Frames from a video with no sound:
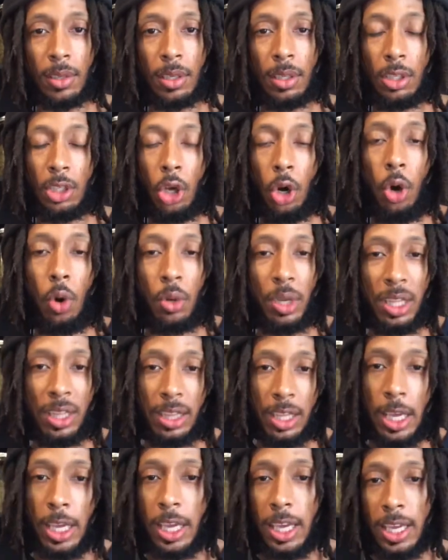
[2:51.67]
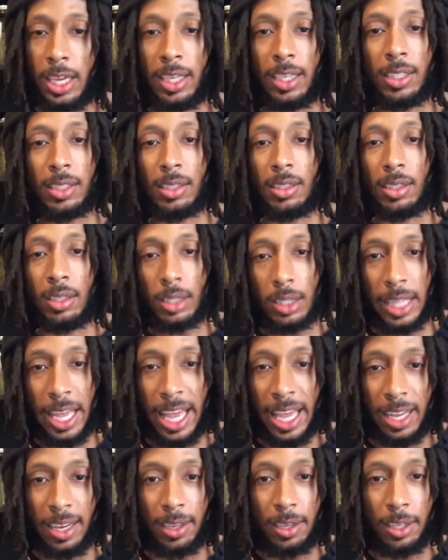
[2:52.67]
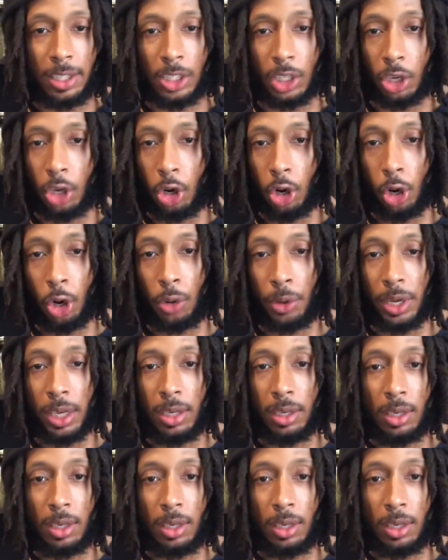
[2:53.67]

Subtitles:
The only thing is that it's occurring